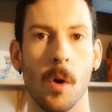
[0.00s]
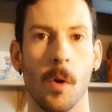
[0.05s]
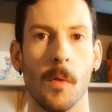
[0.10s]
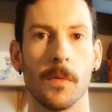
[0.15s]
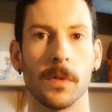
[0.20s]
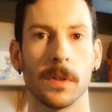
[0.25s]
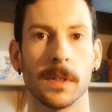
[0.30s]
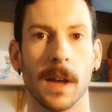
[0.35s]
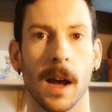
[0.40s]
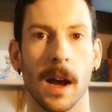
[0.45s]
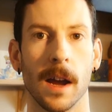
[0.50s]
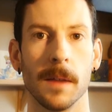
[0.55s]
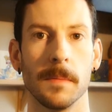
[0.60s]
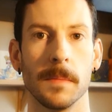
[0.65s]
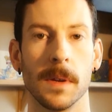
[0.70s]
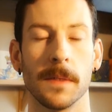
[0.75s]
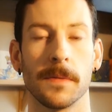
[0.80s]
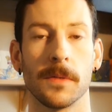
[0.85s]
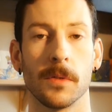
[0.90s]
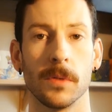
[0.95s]
over
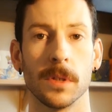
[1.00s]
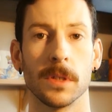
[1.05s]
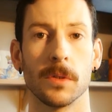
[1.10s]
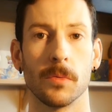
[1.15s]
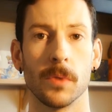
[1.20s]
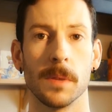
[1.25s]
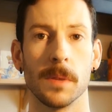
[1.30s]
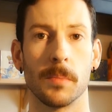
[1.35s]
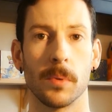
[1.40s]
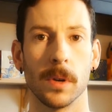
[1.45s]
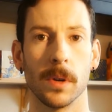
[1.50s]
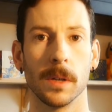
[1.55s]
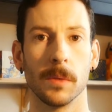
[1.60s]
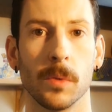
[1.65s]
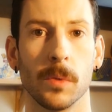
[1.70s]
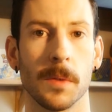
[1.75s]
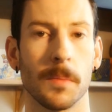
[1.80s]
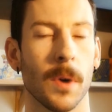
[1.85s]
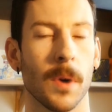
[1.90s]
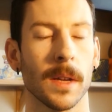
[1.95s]
time if there is a reprint.
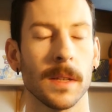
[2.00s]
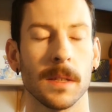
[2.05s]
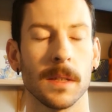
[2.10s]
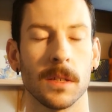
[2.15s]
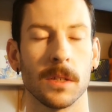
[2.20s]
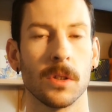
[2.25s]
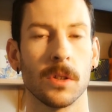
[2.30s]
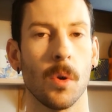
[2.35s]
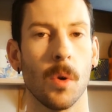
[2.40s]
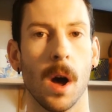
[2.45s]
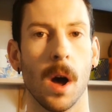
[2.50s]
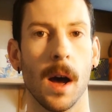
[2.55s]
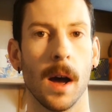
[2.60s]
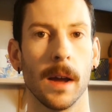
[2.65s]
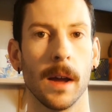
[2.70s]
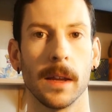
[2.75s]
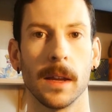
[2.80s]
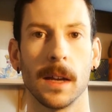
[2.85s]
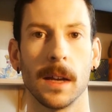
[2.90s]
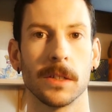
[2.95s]
With the prices so
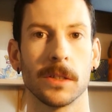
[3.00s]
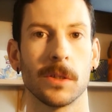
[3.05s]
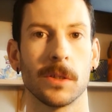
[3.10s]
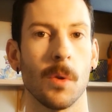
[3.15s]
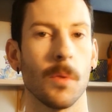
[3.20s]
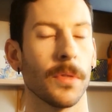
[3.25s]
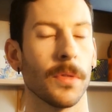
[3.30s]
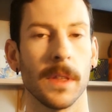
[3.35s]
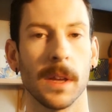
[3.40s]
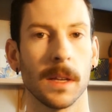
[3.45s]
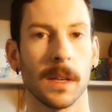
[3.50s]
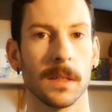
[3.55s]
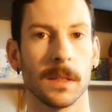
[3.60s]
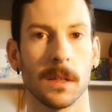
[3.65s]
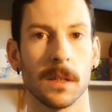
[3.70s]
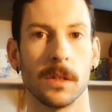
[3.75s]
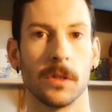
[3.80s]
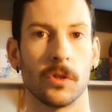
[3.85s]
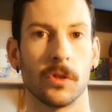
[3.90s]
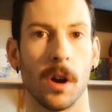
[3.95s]
high, I just don't think it's
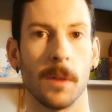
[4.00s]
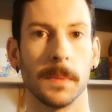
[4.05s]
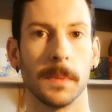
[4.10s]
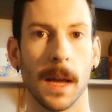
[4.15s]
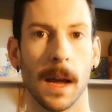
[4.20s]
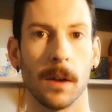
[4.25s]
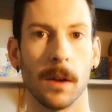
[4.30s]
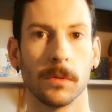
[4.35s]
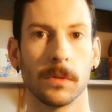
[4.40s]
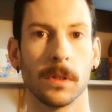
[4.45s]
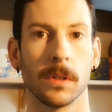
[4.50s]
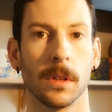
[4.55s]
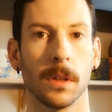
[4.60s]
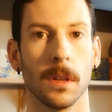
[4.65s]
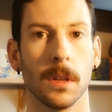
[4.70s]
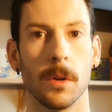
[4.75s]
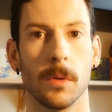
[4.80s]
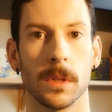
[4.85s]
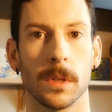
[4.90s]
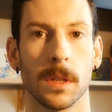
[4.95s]
going to drop down to the
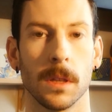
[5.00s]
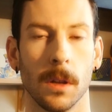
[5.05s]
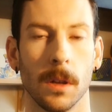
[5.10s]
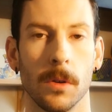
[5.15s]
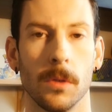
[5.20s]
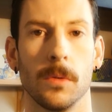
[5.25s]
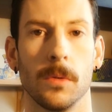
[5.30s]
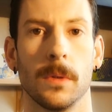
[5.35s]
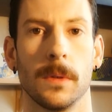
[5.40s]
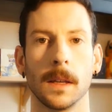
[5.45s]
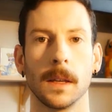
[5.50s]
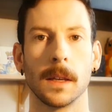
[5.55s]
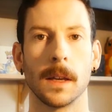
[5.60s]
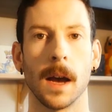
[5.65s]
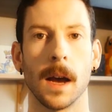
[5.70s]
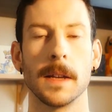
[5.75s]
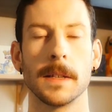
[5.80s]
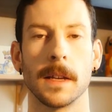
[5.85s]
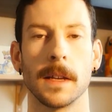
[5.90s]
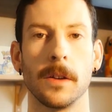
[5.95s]
lowest low.
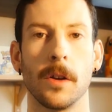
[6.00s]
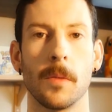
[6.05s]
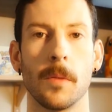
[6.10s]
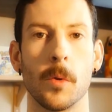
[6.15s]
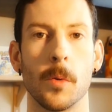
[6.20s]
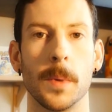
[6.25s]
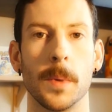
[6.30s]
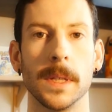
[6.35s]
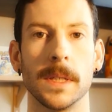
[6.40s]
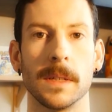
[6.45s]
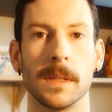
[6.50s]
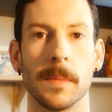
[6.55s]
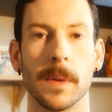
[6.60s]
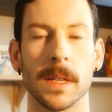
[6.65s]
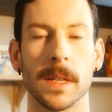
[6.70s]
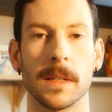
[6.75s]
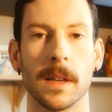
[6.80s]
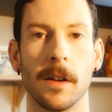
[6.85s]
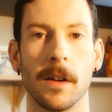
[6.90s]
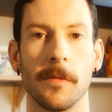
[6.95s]
Guys, I know I'm repeating
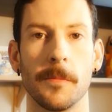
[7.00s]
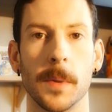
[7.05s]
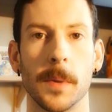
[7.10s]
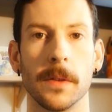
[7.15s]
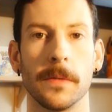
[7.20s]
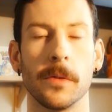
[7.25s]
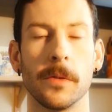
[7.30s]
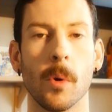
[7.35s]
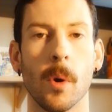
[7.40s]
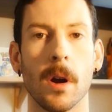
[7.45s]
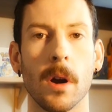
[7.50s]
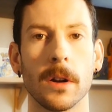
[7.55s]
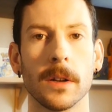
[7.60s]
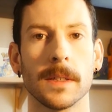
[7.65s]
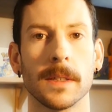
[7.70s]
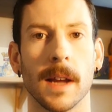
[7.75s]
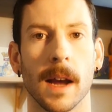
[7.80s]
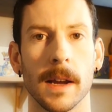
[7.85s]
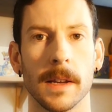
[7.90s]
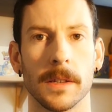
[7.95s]
myself, but if you are
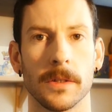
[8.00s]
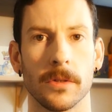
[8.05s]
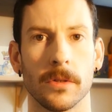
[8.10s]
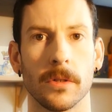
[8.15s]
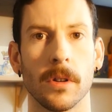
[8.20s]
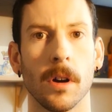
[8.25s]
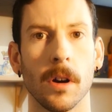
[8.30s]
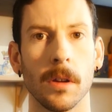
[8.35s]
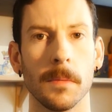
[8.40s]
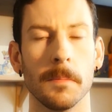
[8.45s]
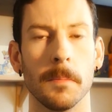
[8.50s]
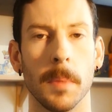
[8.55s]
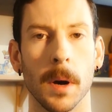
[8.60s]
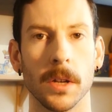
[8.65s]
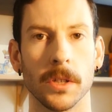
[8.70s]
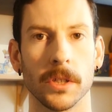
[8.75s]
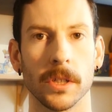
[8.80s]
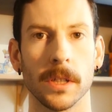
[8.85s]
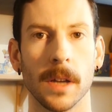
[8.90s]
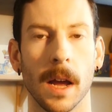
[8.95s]
tighter on
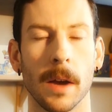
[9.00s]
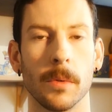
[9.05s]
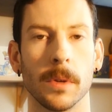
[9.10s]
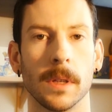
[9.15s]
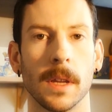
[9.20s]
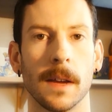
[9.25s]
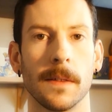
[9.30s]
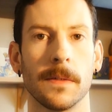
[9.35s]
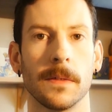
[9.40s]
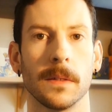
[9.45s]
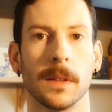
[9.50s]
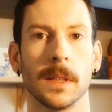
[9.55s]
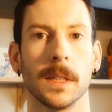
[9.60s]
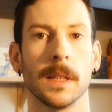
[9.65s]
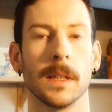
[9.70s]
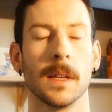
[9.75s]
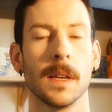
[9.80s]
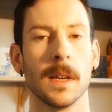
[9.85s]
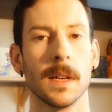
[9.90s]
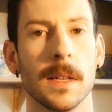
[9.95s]
budget, I would
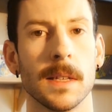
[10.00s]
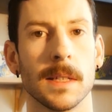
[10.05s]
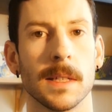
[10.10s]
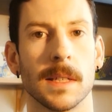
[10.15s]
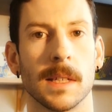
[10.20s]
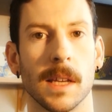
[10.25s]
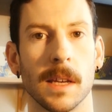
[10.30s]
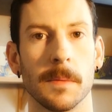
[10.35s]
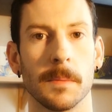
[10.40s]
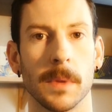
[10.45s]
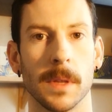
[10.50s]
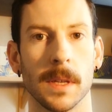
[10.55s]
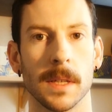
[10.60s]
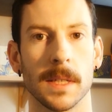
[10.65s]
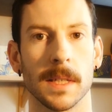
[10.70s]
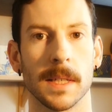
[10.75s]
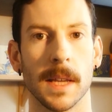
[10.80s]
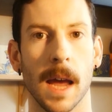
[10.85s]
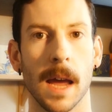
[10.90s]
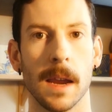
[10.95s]
definitely skip this
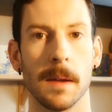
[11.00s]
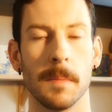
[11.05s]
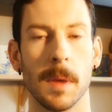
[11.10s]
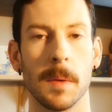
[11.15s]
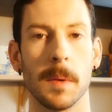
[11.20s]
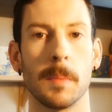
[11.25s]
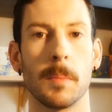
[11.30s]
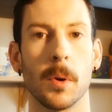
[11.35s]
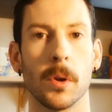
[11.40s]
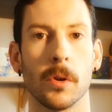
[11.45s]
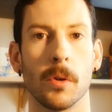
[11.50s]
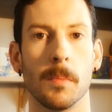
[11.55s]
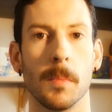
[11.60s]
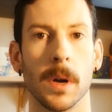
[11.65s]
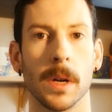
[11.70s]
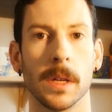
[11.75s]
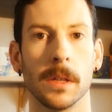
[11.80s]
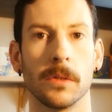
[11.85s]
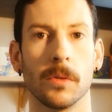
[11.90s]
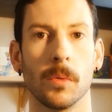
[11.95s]
set and maybe put your
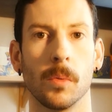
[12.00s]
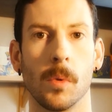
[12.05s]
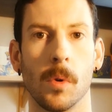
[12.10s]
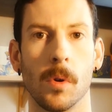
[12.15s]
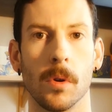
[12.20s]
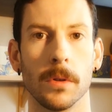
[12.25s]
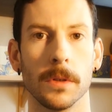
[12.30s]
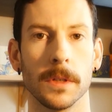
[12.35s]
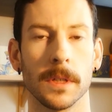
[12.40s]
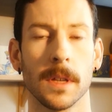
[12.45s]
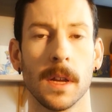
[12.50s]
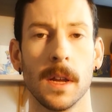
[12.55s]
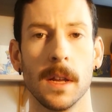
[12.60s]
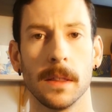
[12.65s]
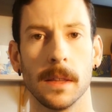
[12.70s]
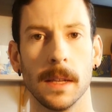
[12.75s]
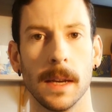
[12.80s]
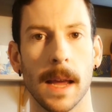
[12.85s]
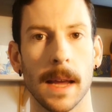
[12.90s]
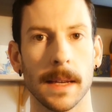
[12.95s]
money towards
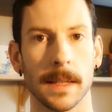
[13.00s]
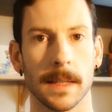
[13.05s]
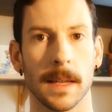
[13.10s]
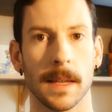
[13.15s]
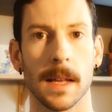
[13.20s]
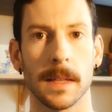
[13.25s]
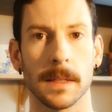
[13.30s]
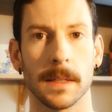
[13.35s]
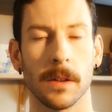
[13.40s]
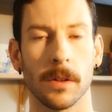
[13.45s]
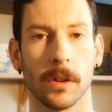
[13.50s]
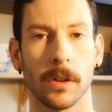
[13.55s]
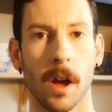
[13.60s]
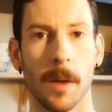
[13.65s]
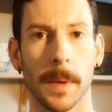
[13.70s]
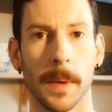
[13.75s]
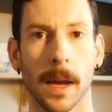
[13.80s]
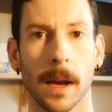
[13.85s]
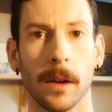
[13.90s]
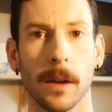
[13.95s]
the next sets that are
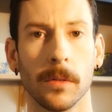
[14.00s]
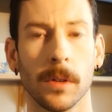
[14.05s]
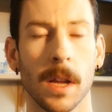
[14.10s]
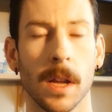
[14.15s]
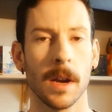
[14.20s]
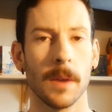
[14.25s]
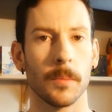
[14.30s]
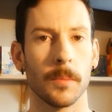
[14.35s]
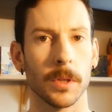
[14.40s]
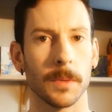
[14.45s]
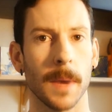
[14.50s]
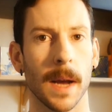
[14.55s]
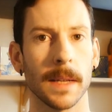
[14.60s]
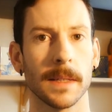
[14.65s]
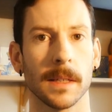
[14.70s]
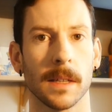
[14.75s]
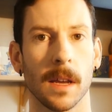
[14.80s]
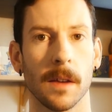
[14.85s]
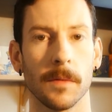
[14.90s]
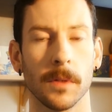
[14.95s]
coming out.
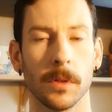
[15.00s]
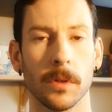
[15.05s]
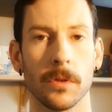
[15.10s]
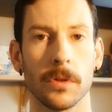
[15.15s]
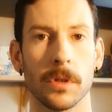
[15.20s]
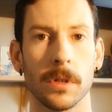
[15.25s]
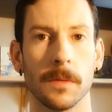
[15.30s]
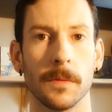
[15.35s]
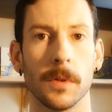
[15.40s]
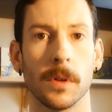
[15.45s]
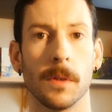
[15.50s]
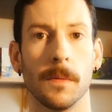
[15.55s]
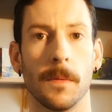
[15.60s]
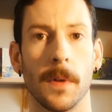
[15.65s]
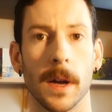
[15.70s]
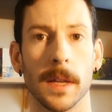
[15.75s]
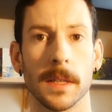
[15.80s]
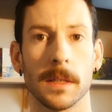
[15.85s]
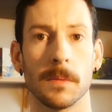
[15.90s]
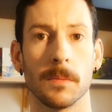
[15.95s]
Prismatic Evolution, if you can
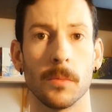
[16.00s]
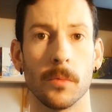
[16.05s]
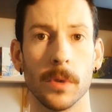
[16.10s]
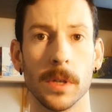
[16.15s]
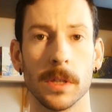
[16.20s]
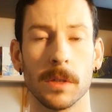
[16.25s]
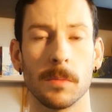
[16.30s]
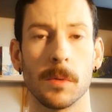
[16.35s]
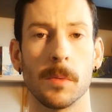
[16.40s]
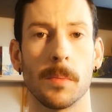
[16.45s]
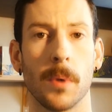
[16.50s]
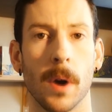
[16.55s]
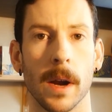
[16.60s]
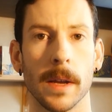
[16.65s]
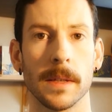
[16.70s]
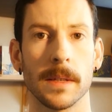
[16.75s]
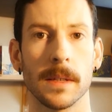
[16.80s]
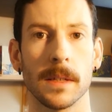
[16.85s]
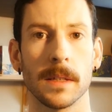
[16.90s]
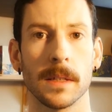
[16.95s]
find some reasonable
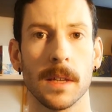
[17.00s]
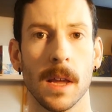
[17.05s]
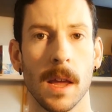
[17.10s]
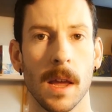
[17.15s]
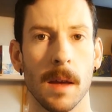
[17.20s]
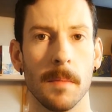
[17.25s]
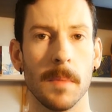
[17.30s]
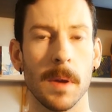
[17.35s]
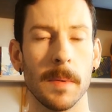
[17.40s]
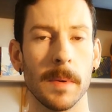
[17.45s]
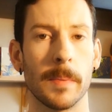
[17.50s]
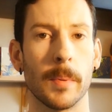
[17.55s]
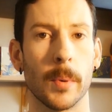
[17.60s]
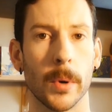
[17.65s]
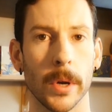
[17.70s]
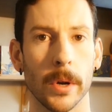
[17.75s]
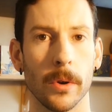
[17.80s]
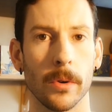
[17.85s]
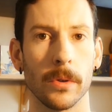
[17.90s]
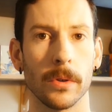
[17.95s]
prices, maybe
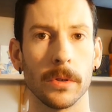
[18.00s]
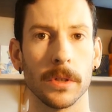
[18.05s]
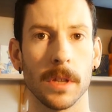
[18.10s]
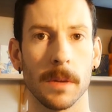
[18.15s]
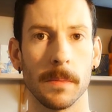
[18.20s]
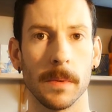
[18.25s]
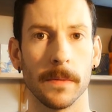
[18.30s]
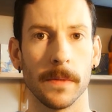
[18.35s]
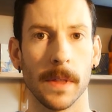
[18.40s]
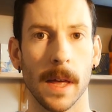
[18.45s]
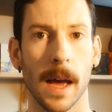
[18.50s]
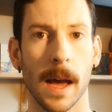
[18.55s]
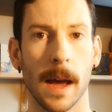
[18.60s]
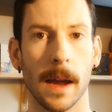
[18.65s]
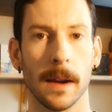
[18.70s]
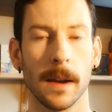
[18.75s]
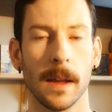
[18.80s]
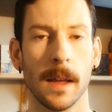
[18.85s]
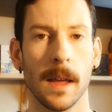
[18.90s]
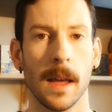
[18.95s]
pre-order some of
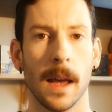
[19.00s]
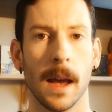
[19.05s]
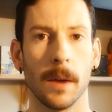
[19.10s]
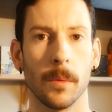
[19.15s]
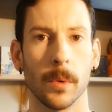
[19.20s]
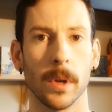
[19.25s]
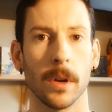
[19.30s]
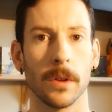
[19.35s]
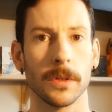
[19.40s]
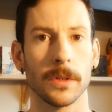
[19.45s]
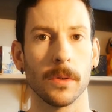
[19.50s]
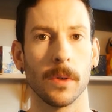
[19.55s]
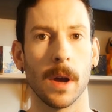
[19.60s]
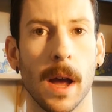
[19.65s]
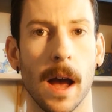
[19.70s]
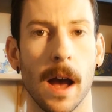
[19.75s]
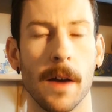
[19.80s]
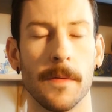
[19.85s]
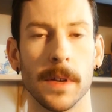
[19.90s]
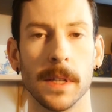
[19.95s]
that. And we also
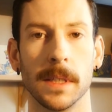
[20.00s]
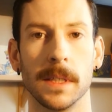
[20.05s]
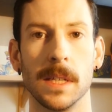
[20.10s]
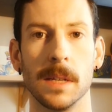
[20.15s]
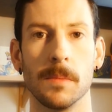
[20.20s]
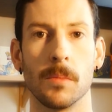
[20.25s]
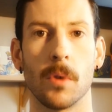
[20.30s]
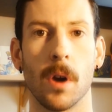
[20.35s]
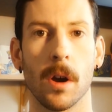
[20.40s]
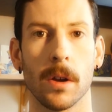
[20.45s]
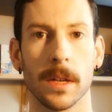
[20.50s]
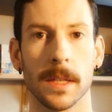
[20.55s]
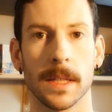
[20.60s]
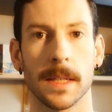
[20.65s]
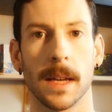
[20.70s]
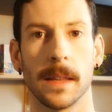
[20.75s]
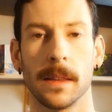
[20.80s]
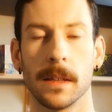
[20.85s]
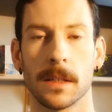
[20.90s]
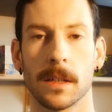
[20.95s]
have a Team Rocket
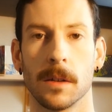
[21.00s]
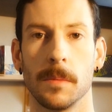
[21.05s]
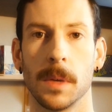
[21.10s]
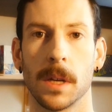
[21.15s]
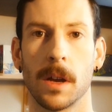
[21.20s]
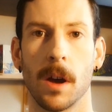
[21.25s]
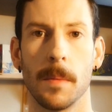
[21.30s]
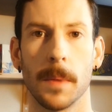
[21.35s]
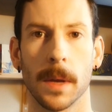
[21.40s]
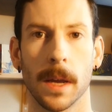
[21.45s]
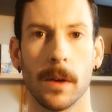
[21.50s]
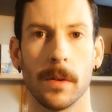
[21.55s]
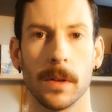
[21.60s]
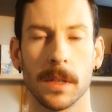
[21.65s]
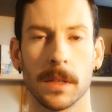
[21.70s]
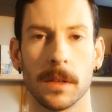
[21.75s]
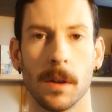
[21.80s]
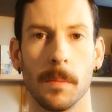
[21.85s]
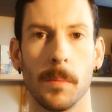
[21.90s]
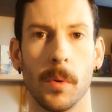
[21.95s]
set that's going to be coming out at
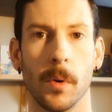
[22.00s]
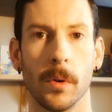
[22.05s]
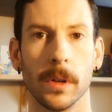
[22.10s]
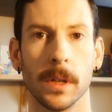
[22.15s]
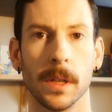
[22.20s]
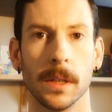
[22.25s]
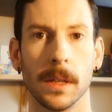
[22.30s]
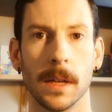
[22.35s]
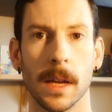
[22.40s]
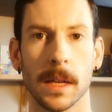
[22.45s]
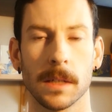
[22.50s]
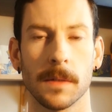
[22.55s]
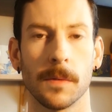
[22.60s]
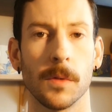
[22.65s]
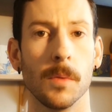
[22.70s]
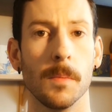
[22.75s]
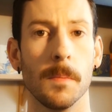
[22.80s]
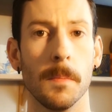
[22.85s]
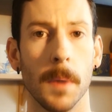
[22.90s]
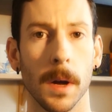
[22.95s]
some point in the next
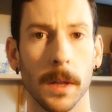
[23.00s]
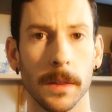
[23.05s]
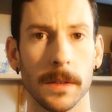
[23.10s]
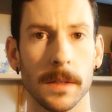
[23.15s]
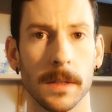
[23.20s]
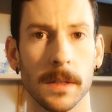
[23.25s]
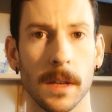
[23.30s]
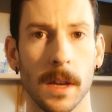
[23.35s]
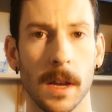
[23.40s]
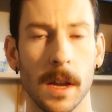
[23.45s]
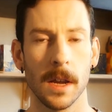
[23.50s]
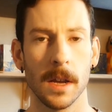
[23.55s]
few months.